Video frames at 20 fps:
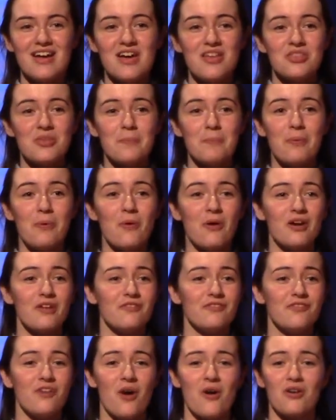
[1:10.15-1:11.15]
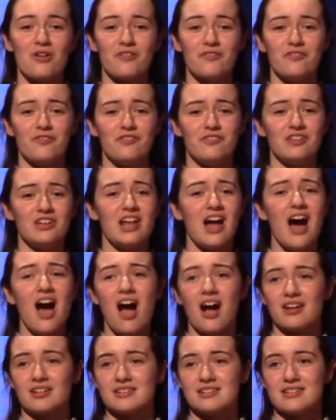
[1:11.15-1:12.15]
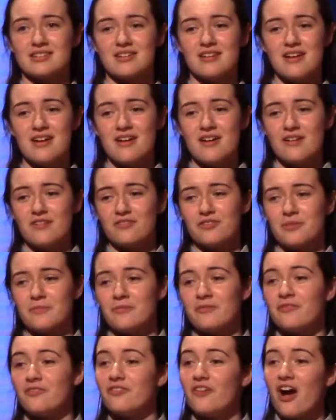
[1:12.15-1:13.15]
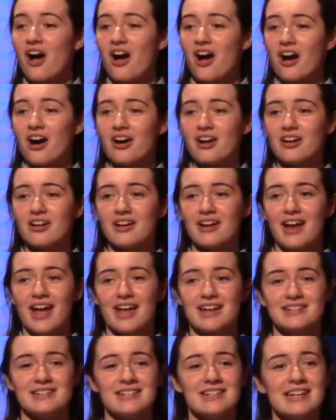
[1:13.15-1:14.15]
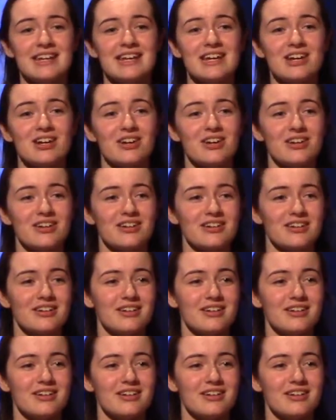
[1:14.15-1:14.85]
The poor folk flocked from far and near.